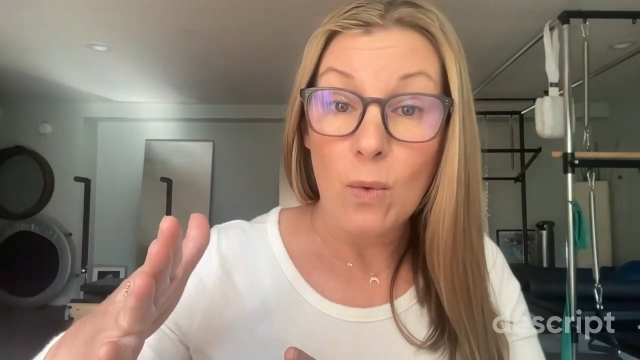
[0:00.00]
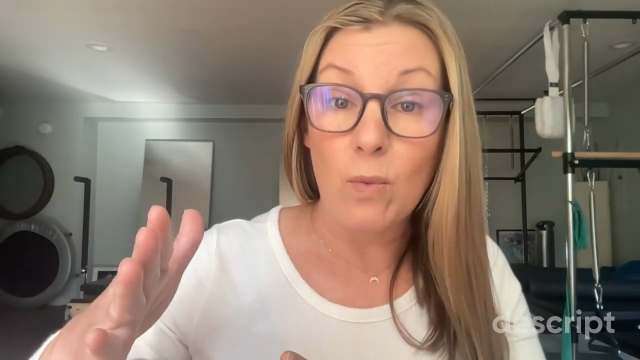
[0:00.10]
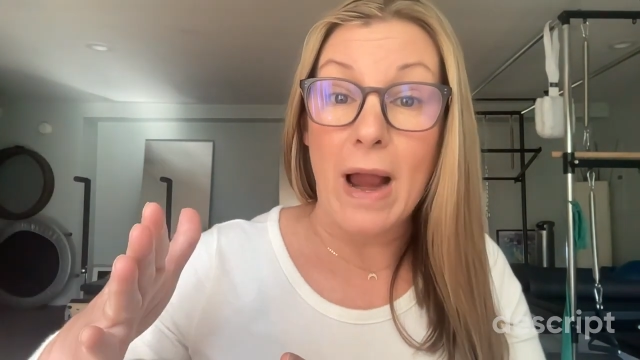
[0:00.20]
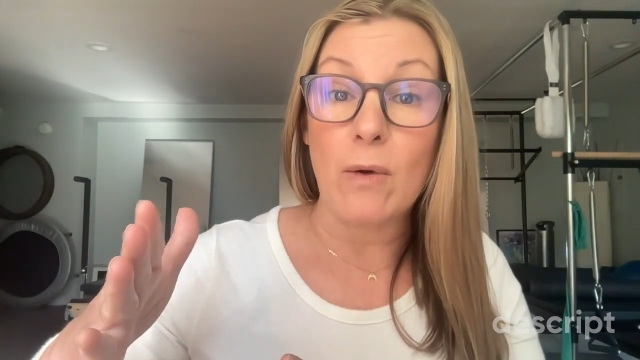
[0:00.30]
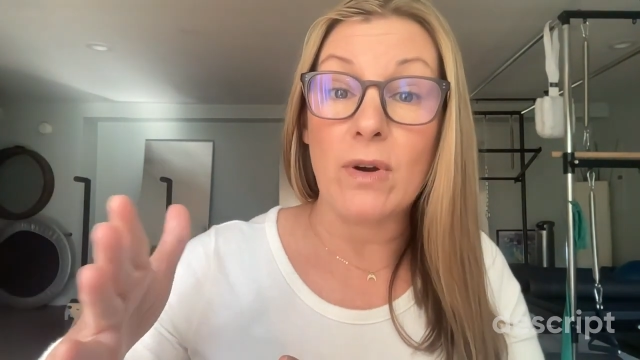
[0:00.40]

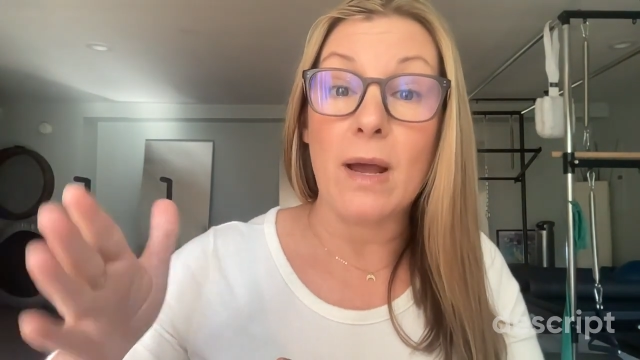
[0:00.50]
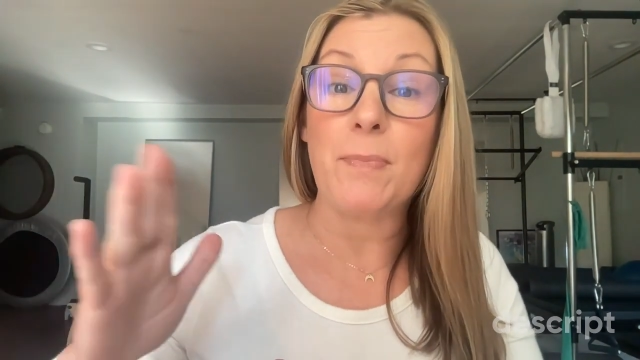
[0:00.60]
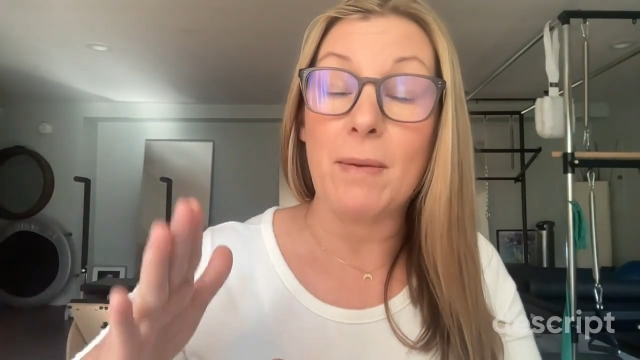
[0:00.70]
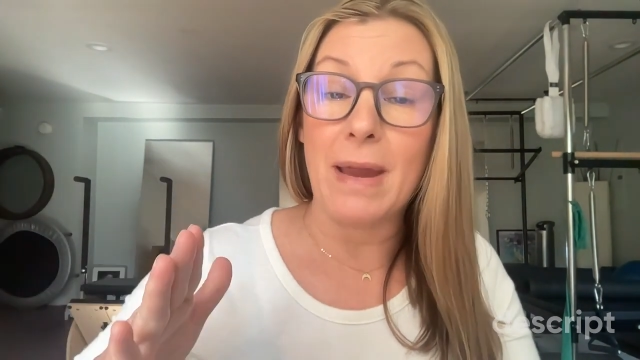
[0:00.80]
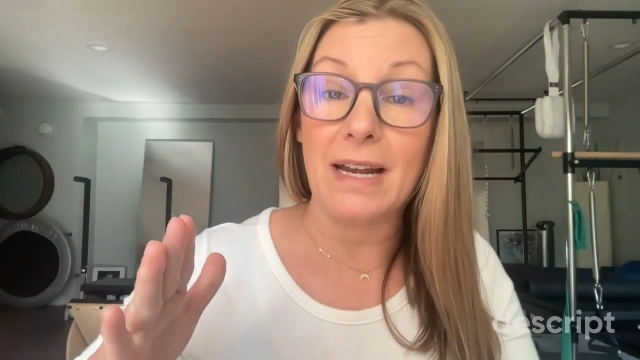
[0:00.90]

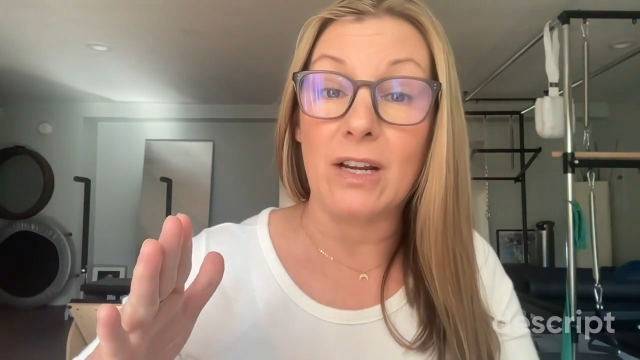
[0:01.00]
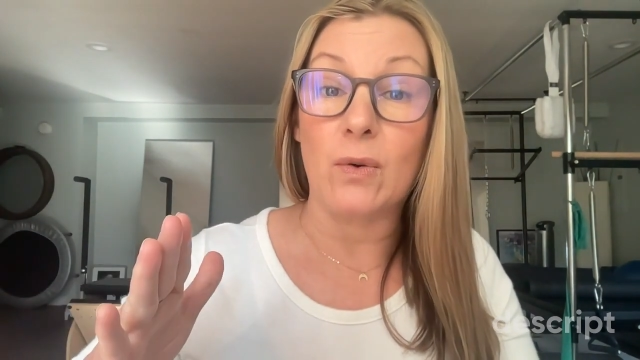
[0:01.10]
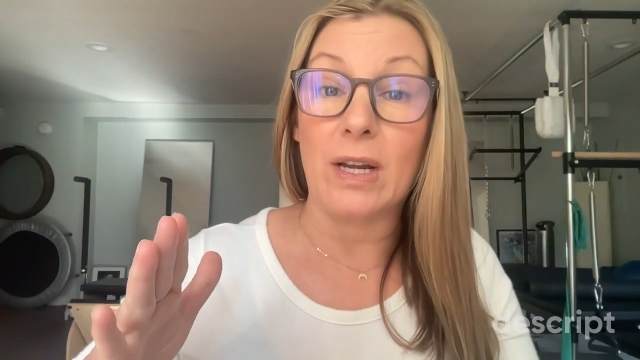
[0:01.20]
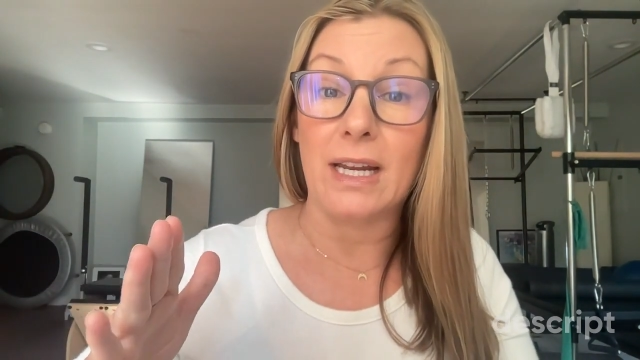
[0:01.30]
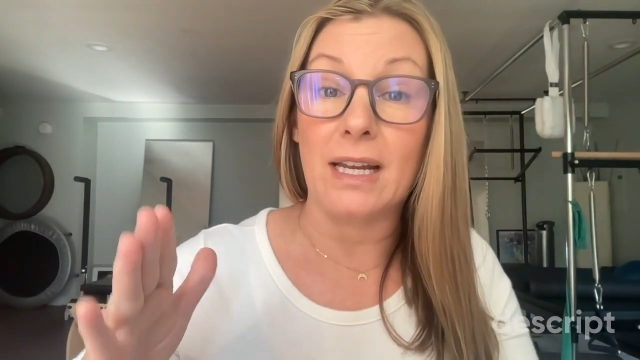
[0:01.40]
Roundup, the main
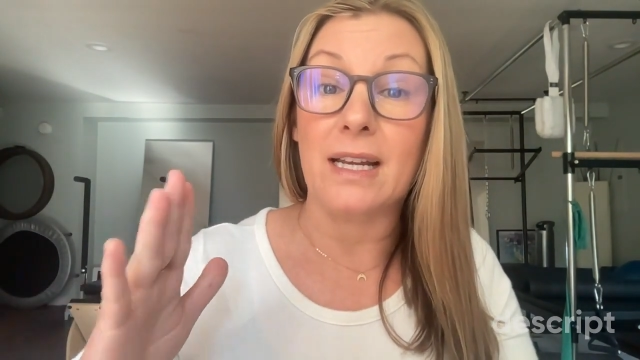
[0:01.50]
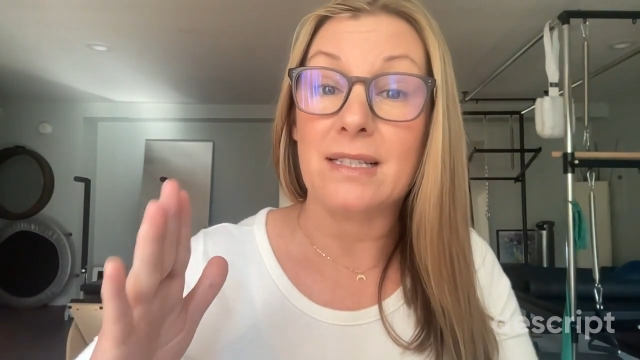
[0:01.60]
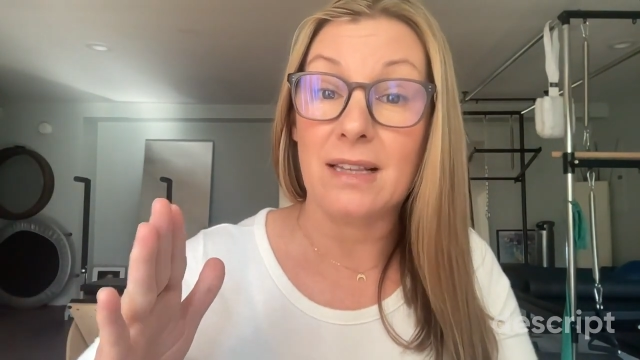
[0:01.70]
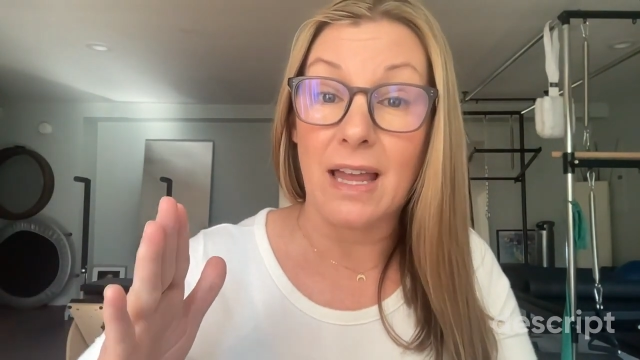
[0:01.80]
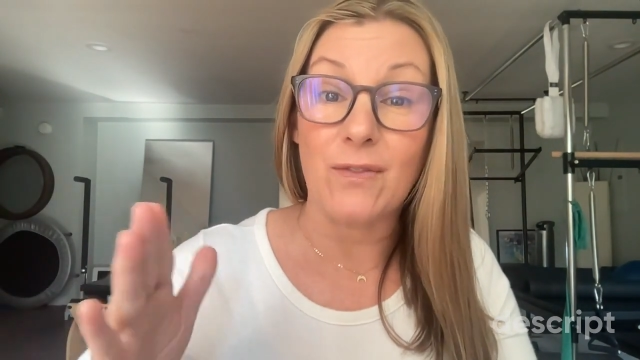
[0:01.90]
ingredient
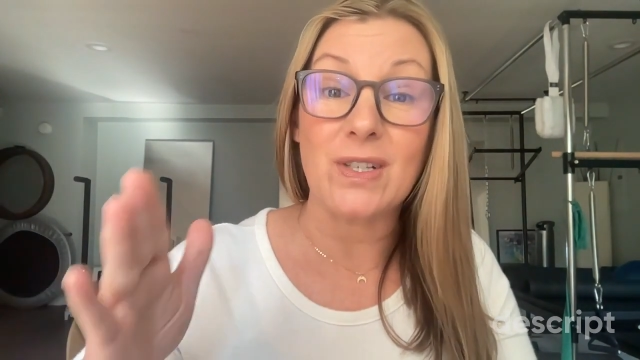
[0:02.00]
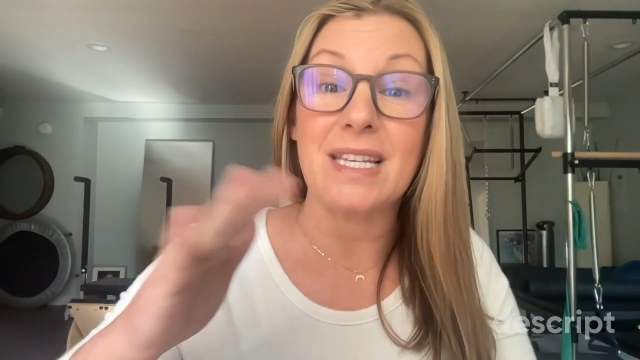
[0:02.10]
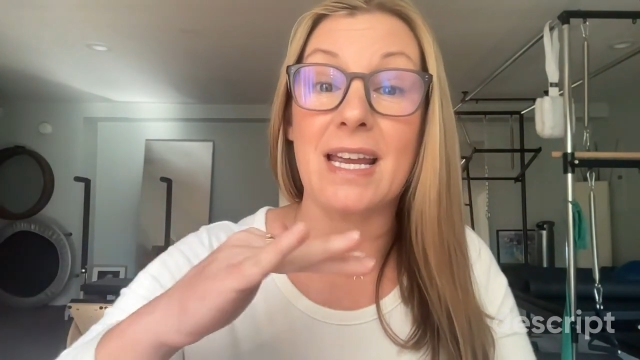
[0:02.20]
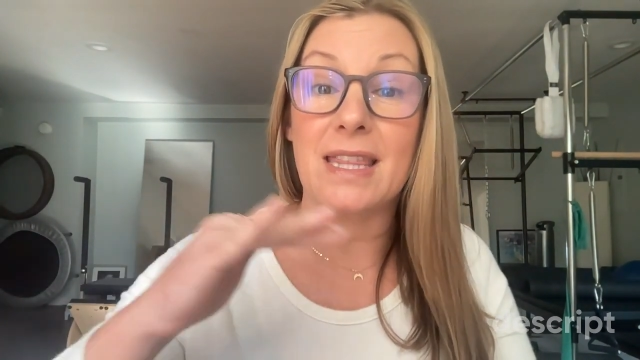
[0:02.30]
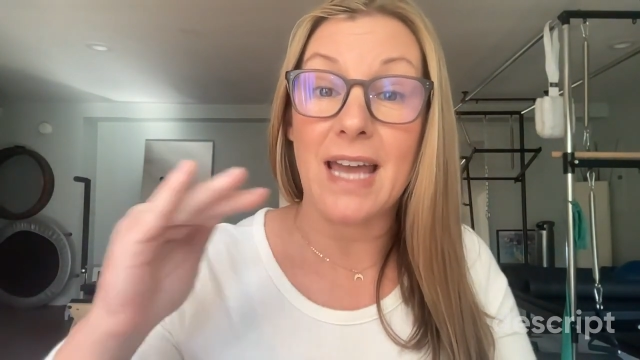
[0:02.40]
is
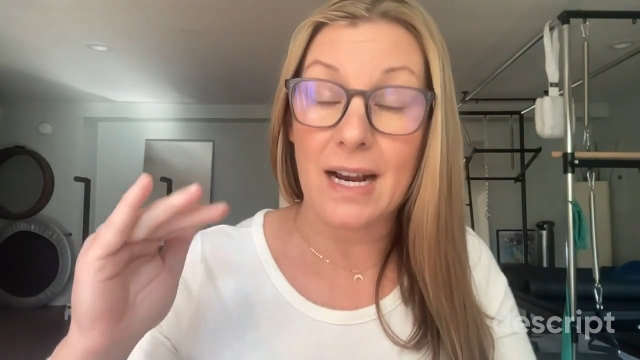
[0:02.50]
glyphosate.